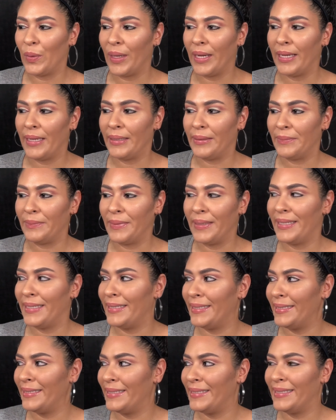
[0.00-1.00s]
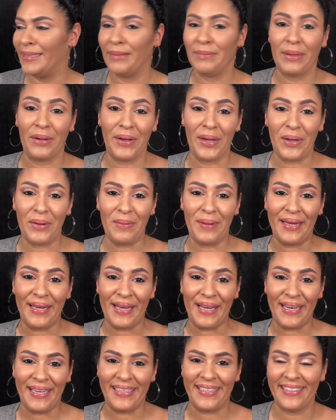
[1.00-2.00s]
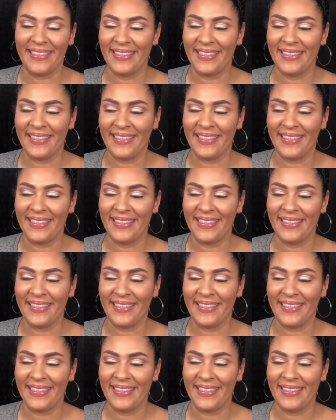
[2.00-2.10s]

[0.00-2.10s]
I'm getting ready to go to bed.